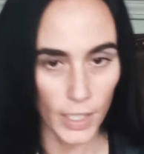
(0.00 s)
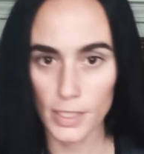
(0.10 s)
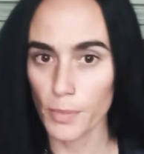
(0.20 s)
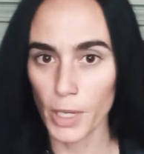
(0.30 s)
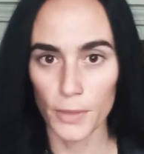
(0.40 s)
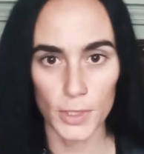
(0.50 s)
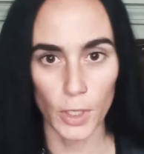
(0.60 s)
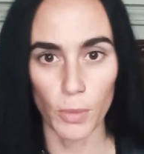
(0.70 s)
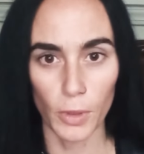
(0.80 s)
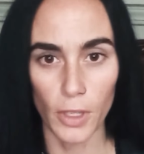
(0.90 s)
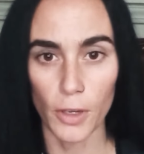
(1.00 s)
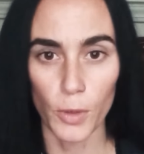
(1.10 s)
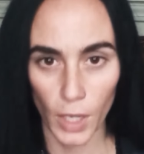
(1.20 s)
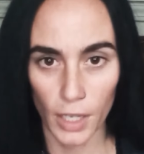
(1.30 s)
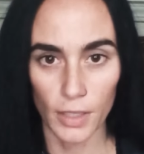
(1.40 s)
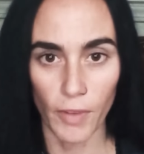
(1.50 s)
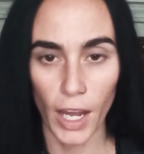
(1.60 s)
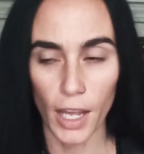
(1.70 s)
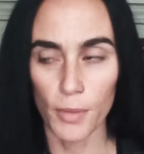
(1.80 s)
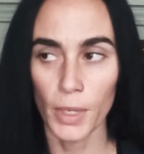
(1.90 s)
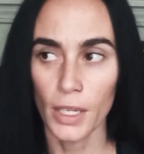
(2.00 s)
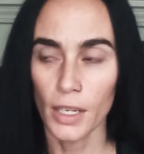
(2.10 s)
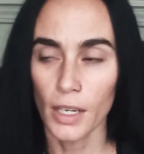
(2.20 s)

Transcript: as above, so below kind of vibe,